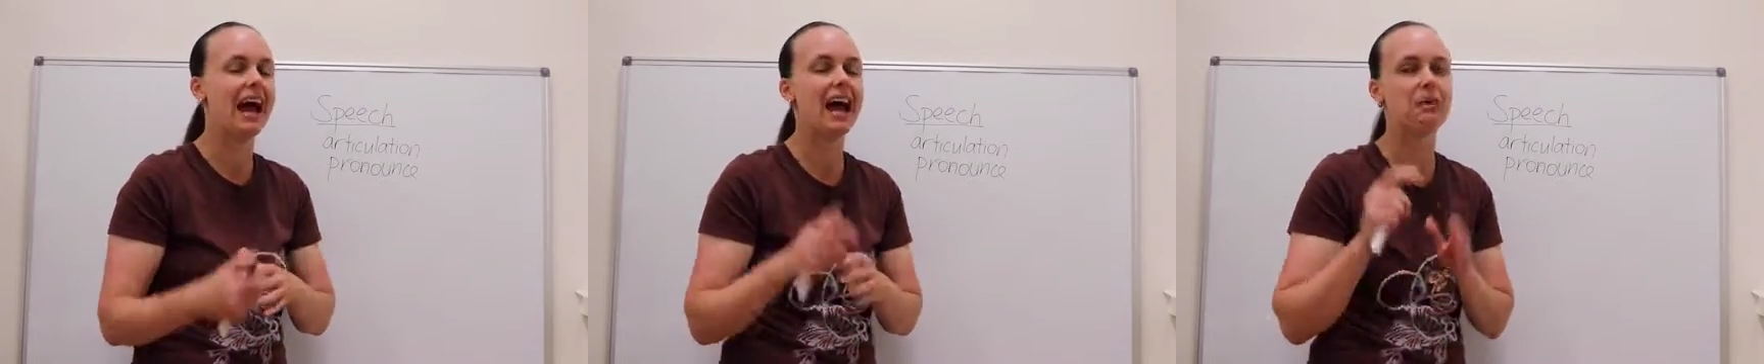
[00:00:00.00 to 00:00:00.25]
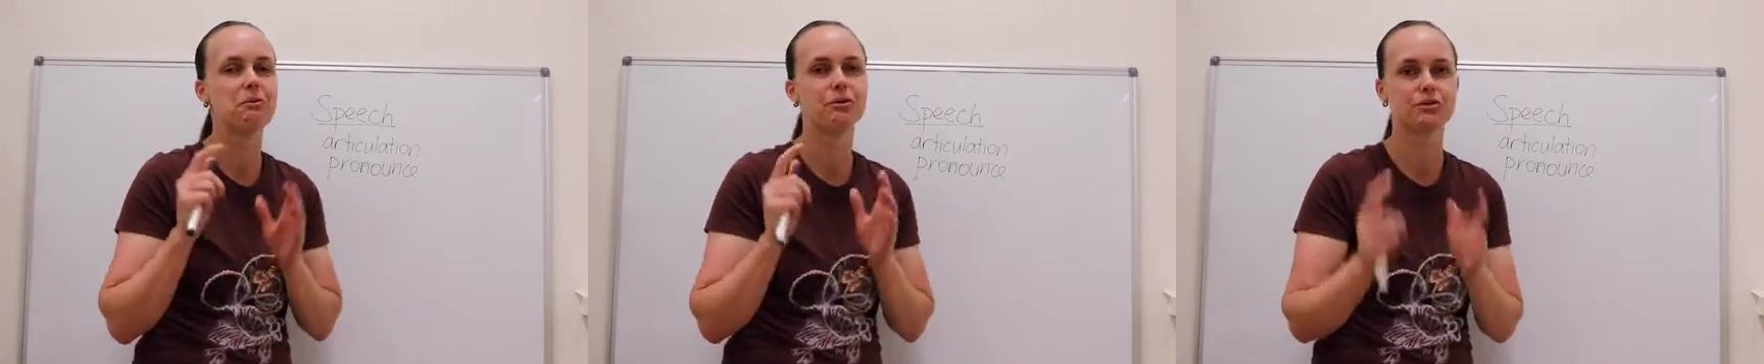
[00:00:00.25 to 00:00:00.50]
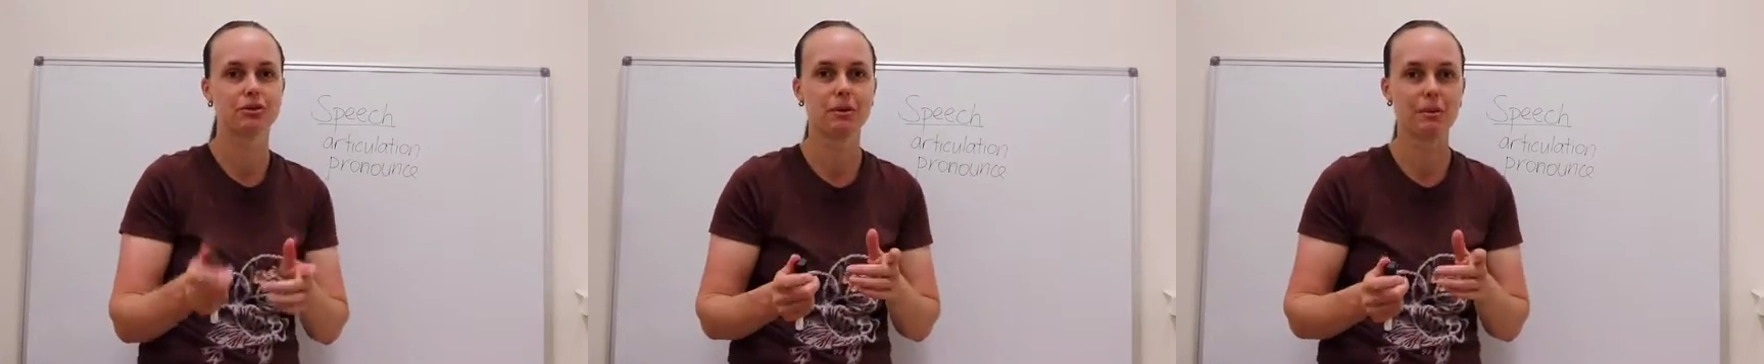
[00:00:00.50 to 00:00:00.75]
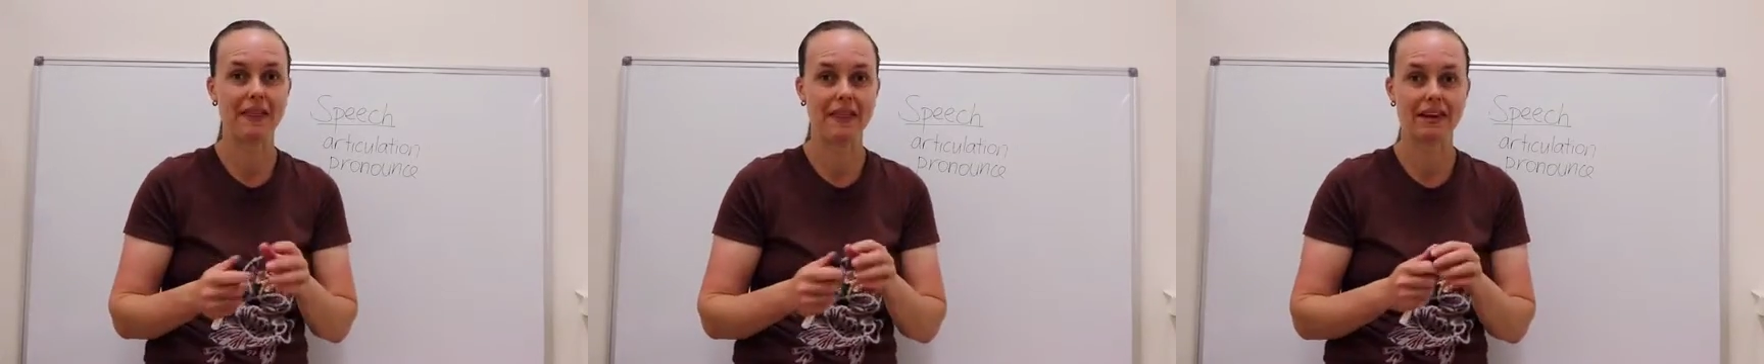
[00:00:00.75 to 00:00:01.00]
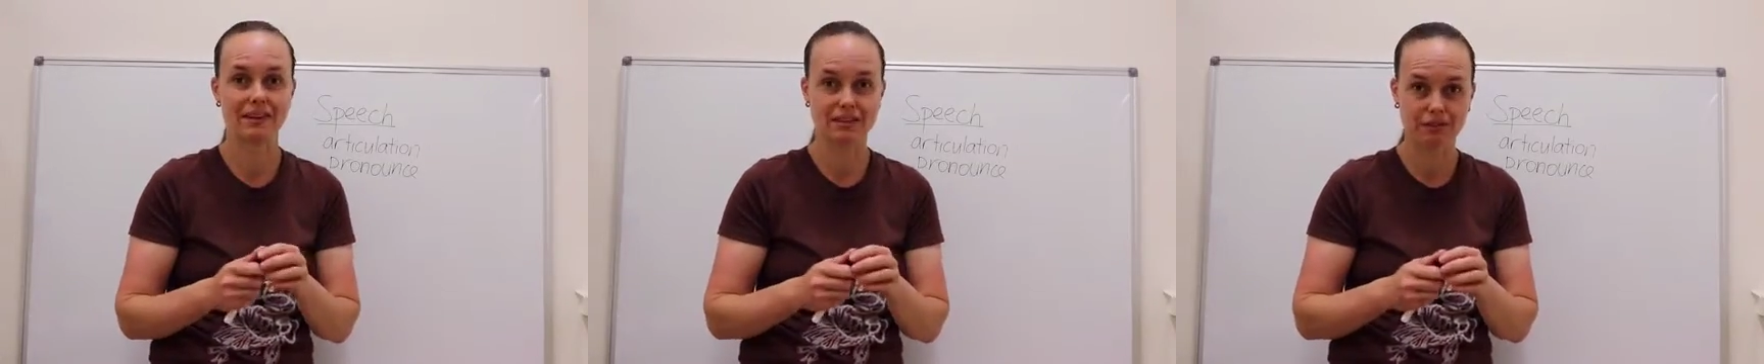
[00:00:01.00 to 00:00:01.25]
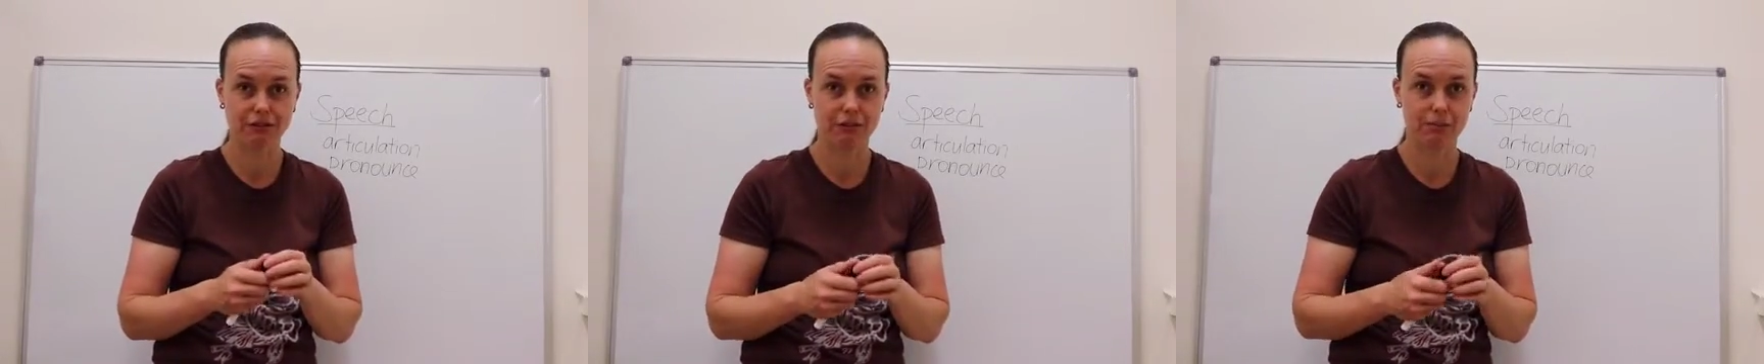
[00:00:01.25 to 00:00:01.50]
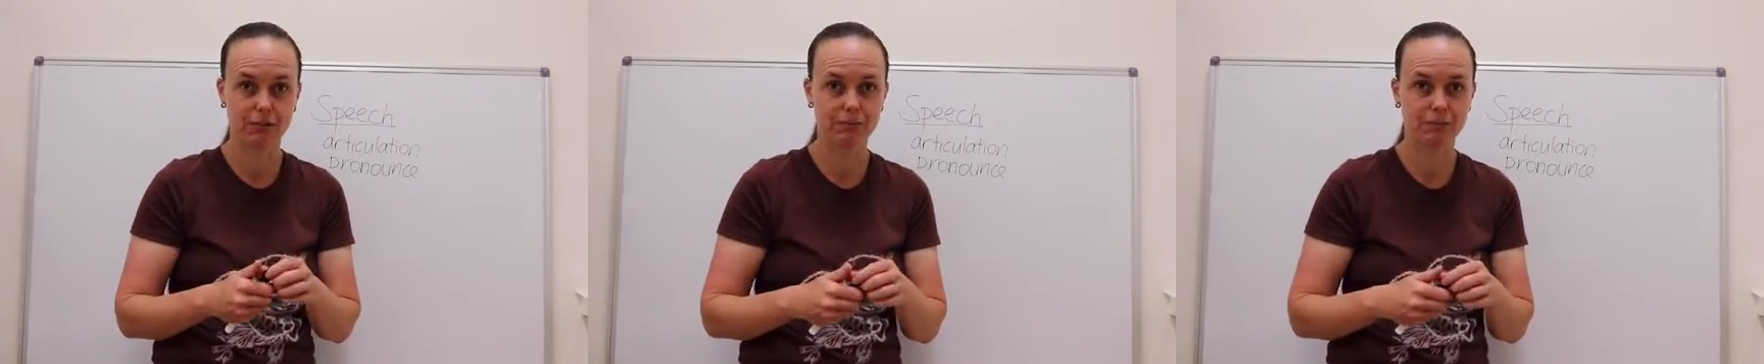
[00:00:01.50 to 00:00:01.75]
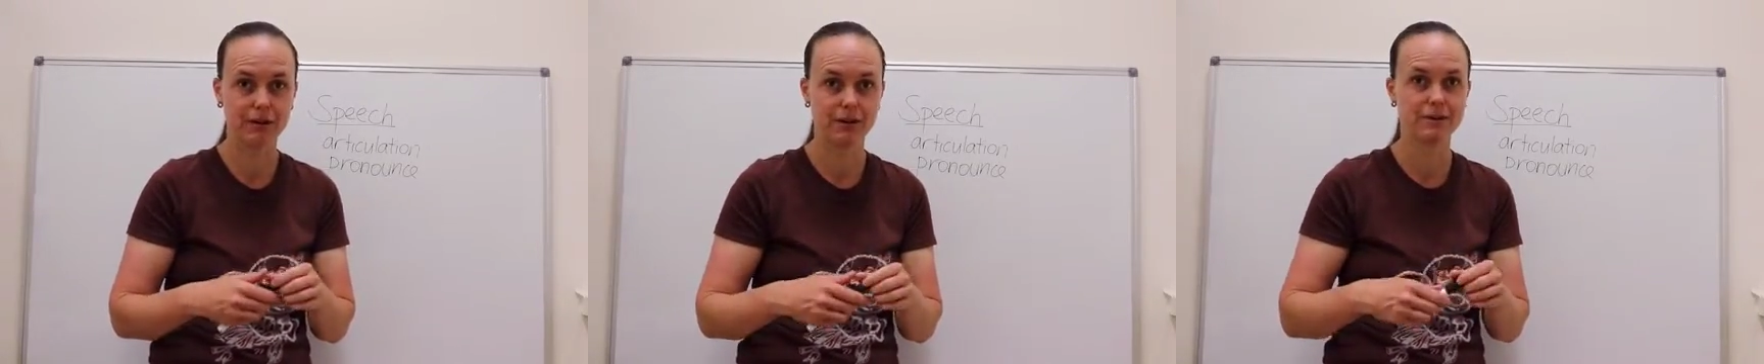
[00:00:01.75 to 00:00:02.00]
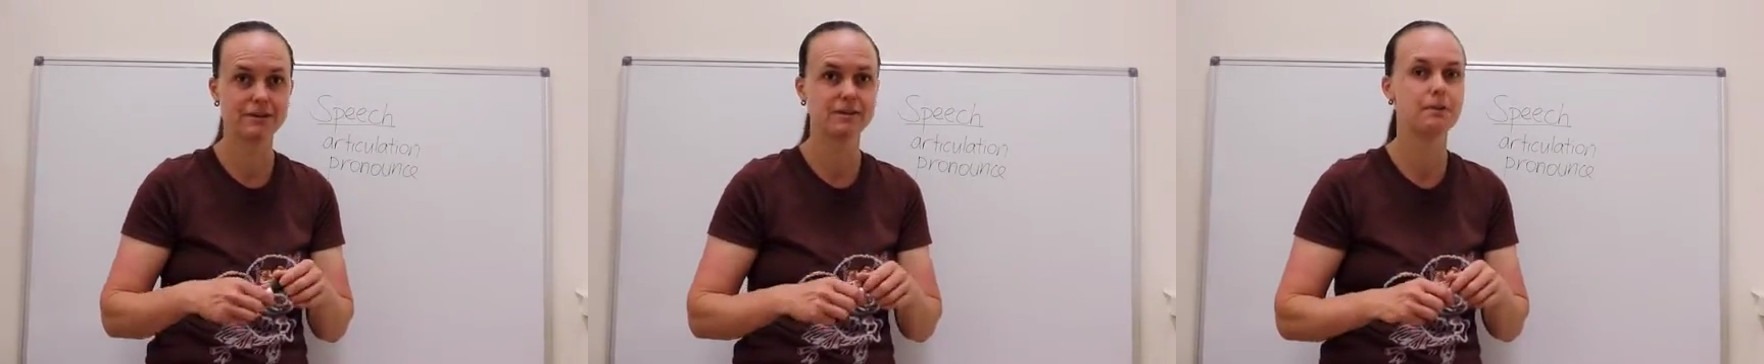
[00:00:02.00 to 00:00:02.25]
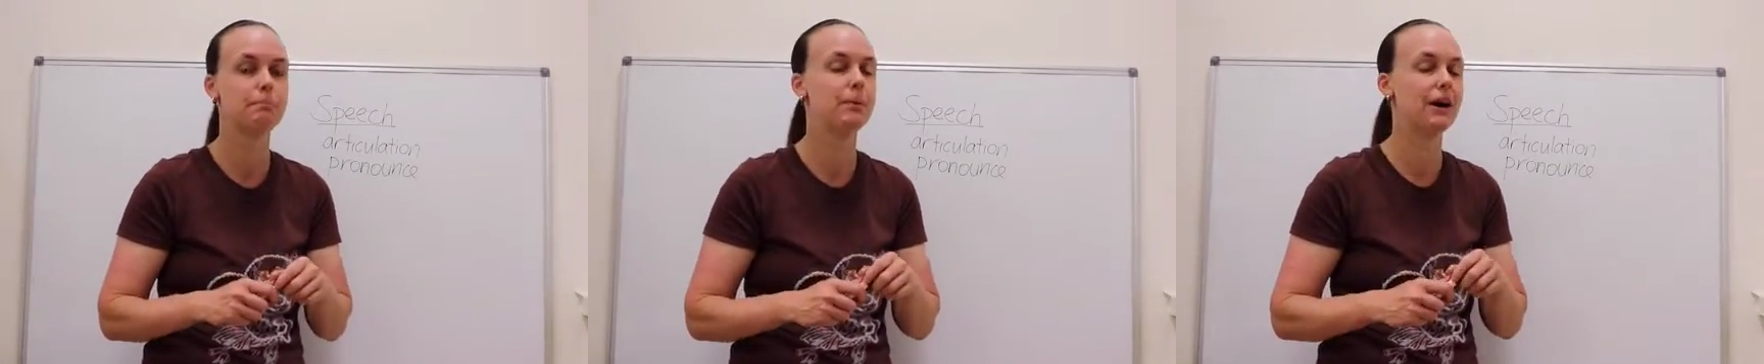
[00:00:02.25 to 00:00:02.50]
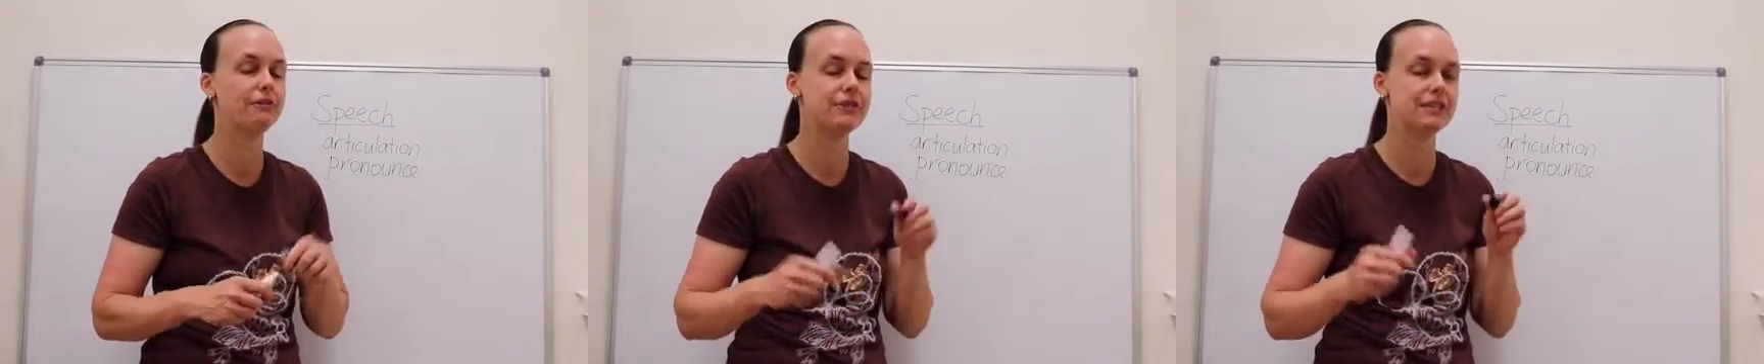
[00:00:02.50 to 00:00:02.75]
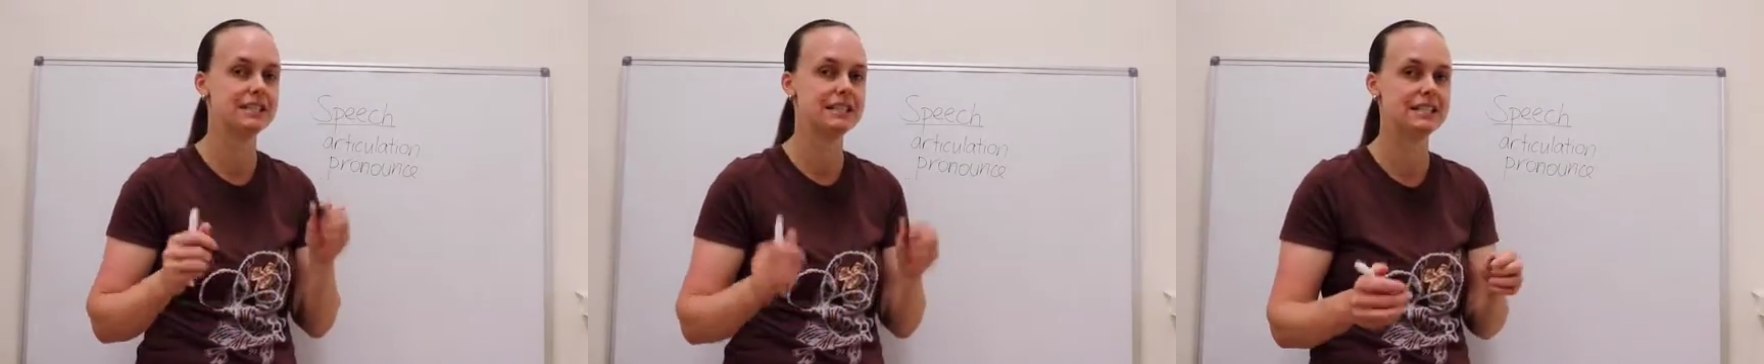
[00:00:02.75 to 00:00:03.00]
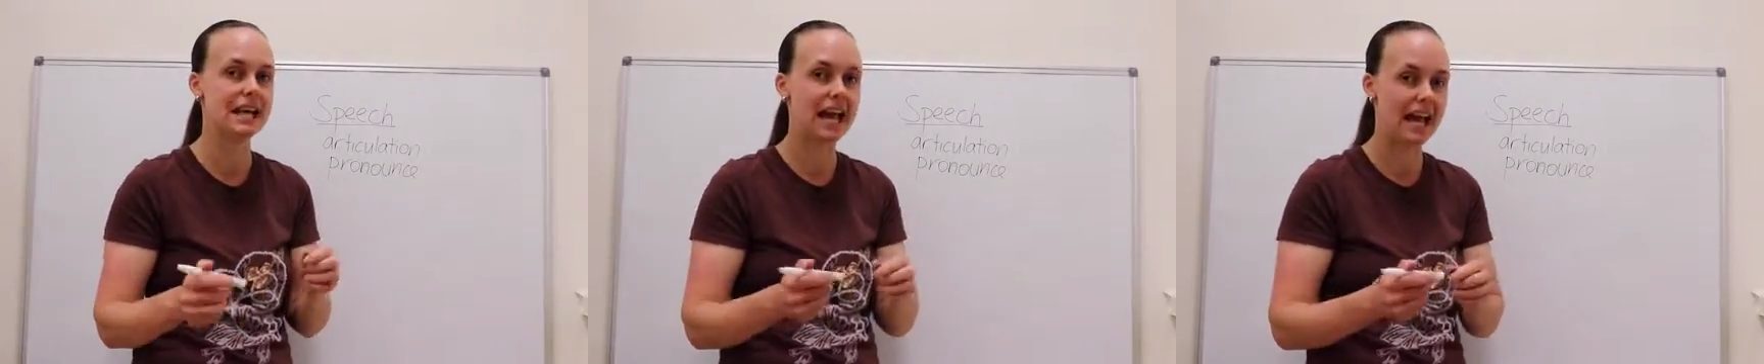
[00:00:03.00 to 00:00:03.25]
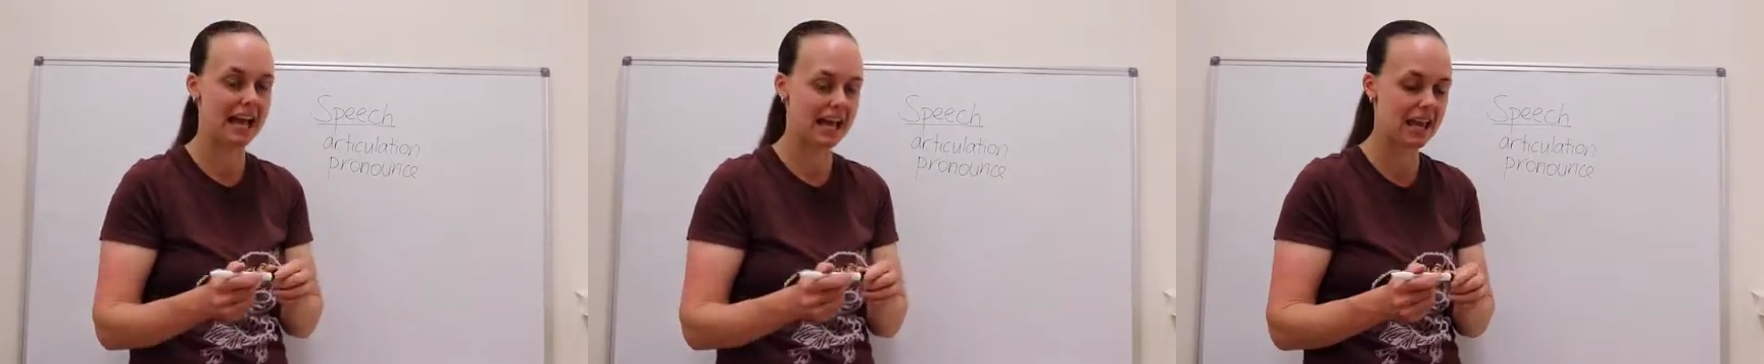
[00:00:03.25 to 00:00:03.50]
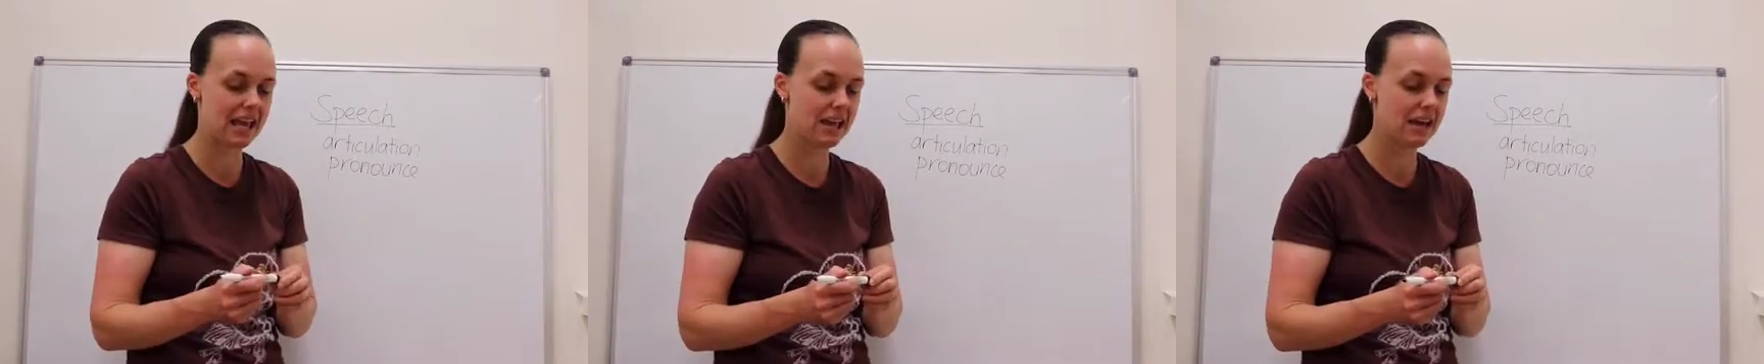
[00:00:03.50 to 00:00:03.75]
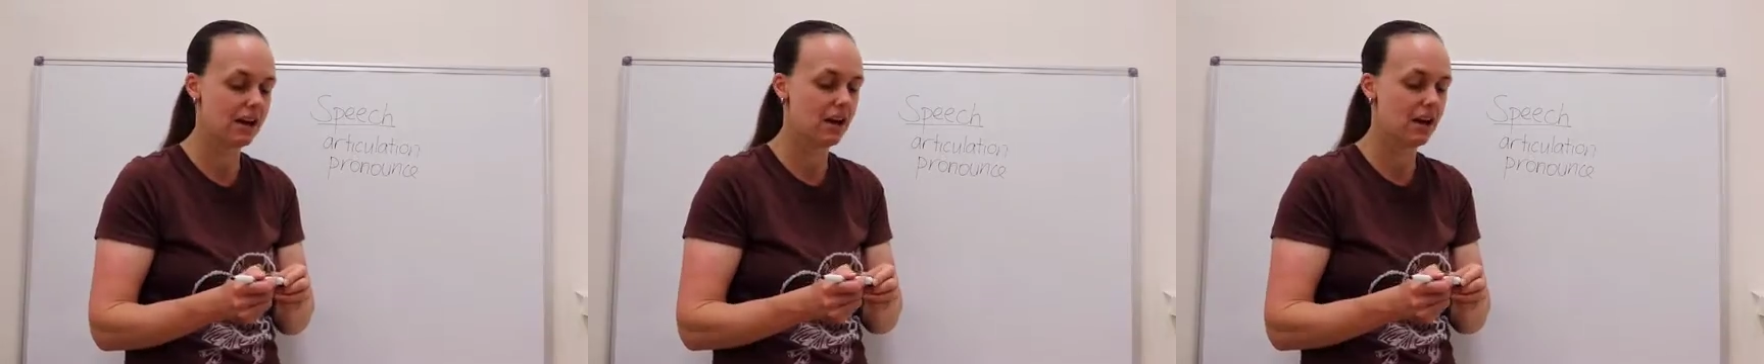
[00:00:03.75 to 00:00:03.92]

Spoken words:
and we'll talk about that in a different blog post. But for today,